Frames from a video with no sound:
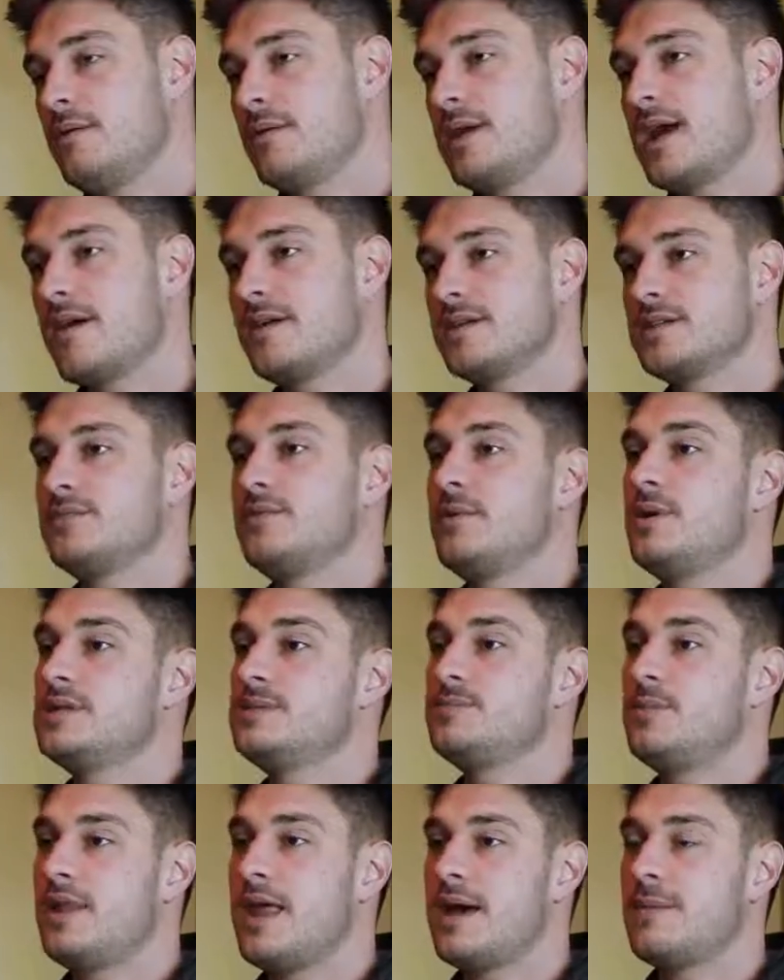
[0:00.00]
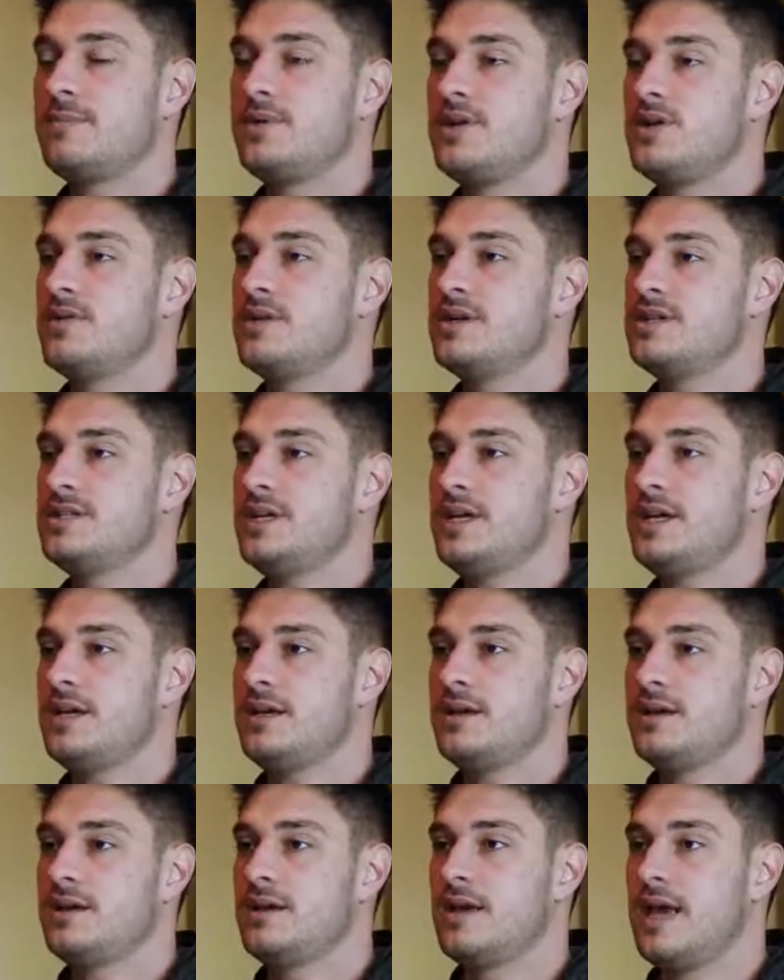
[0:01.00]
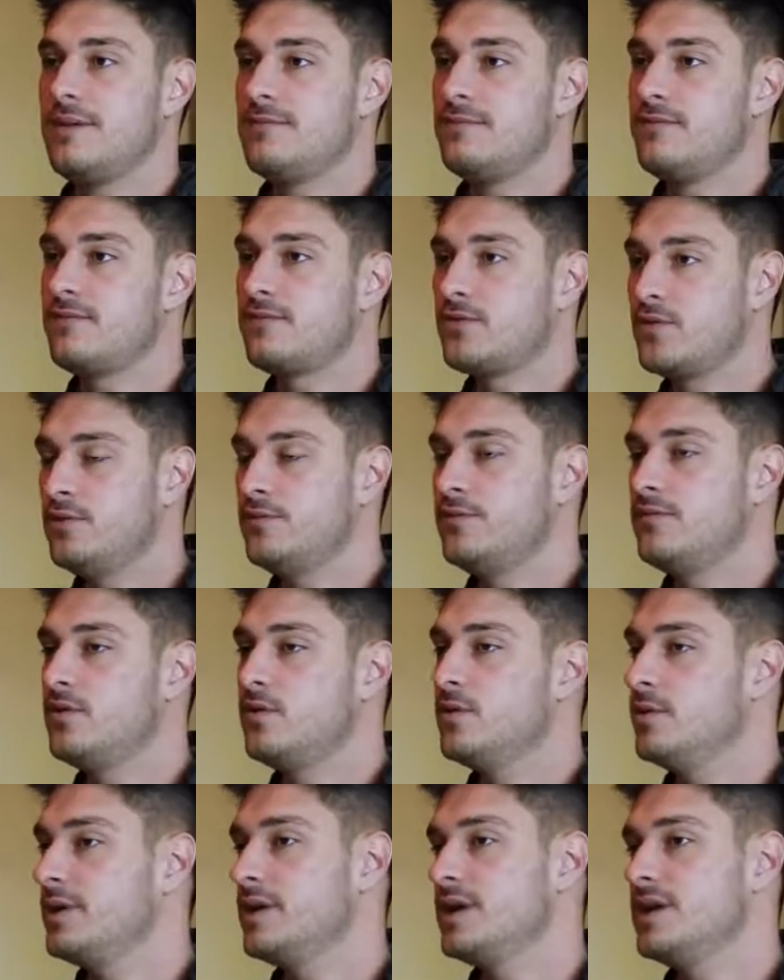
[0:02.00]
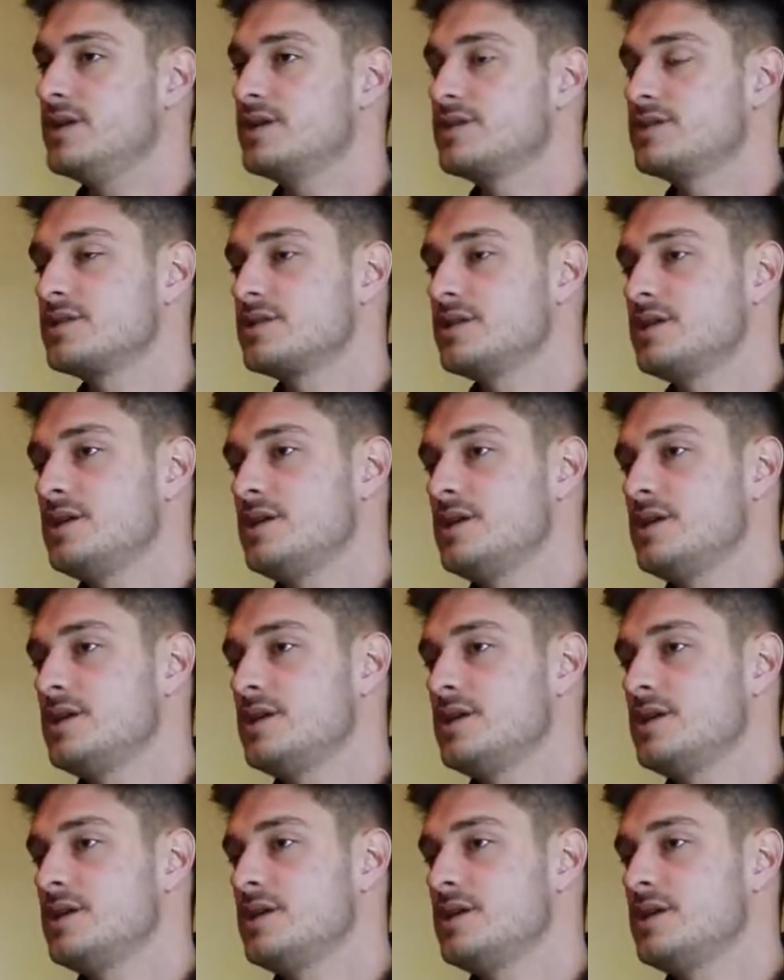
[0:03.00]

characterized by that purity and fruit forwardness.